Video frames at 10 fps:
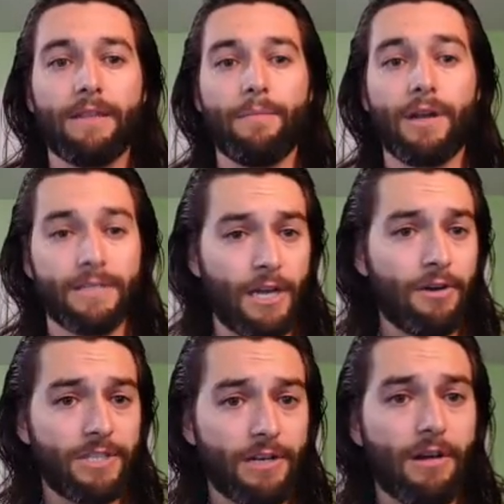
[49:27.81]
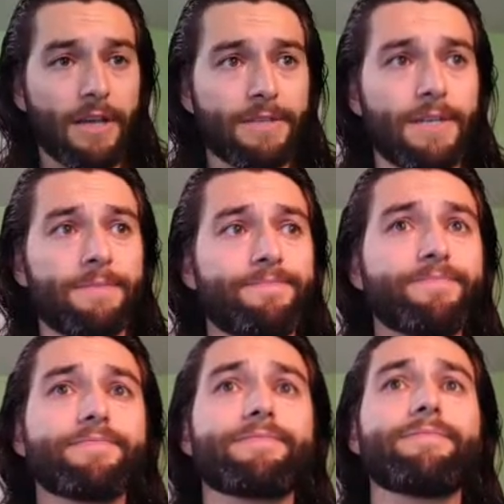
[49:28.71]
monetary generosity.
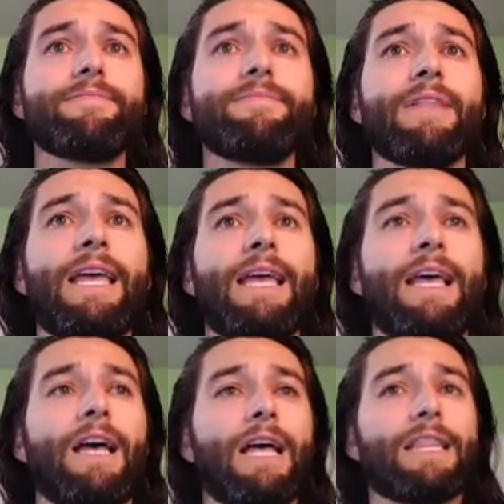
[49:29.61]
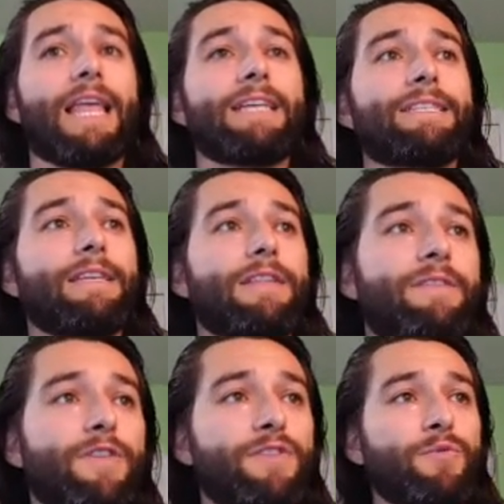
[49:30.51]
Lastly, I'll
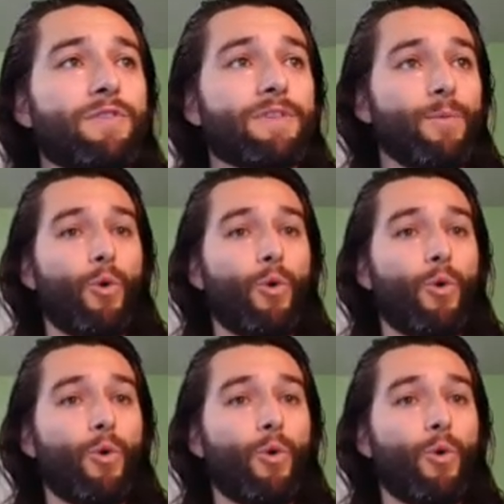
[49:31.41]
leave you with some